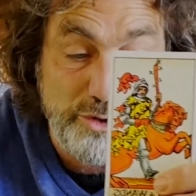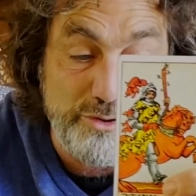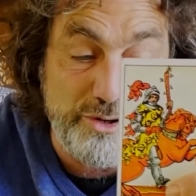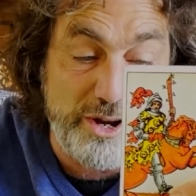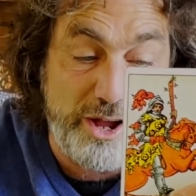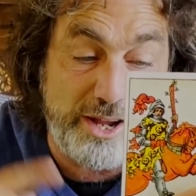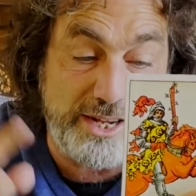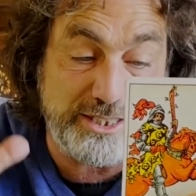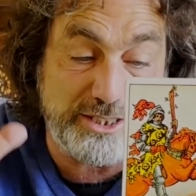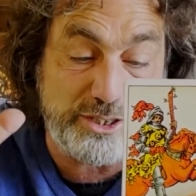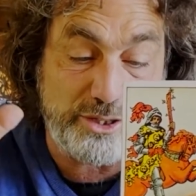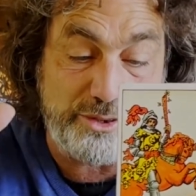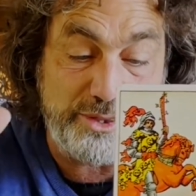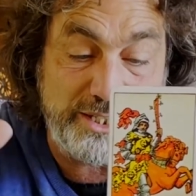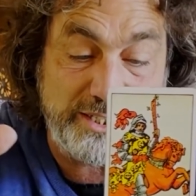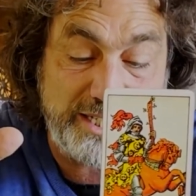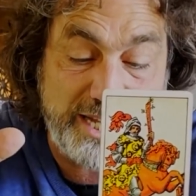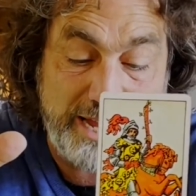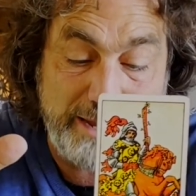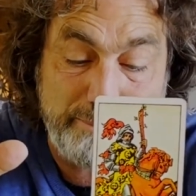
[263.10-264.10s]
knights on
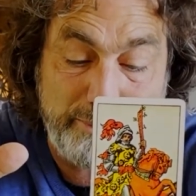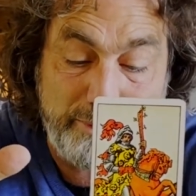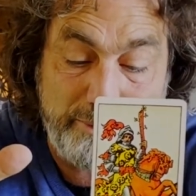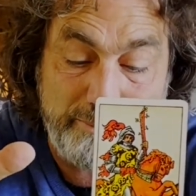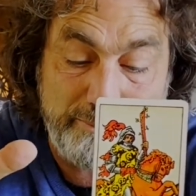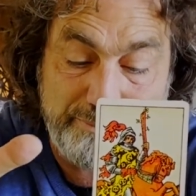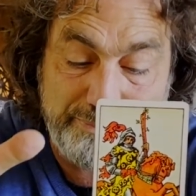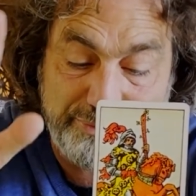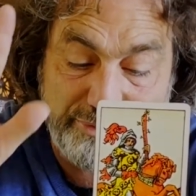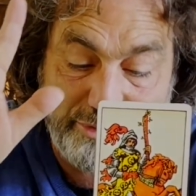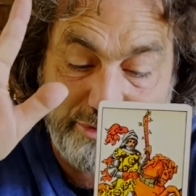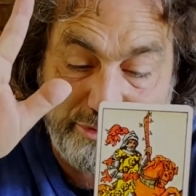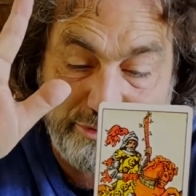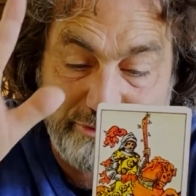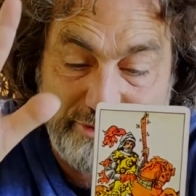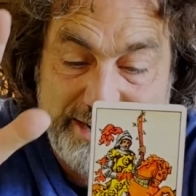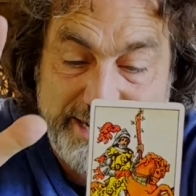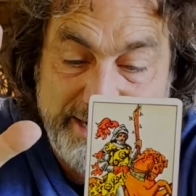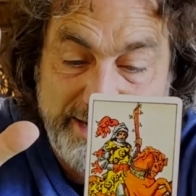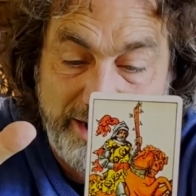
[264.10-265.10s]
the table,
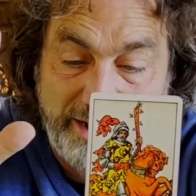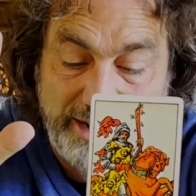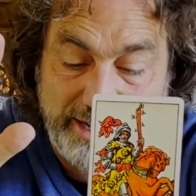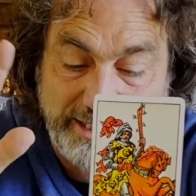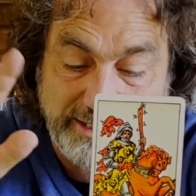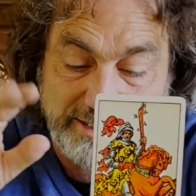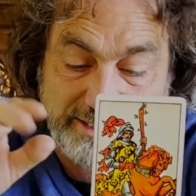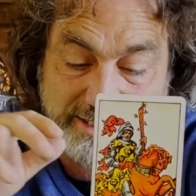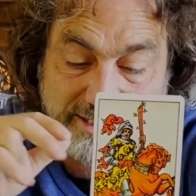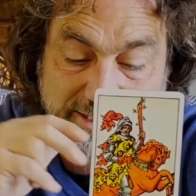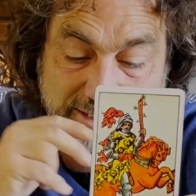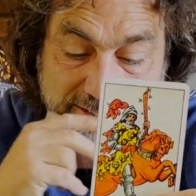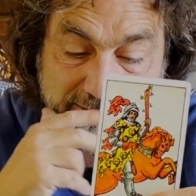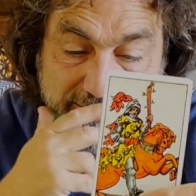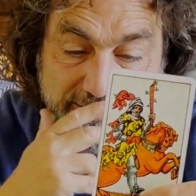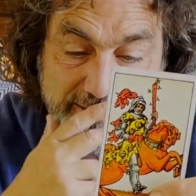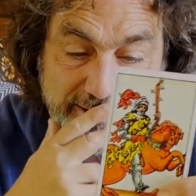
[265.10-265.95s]
three knights,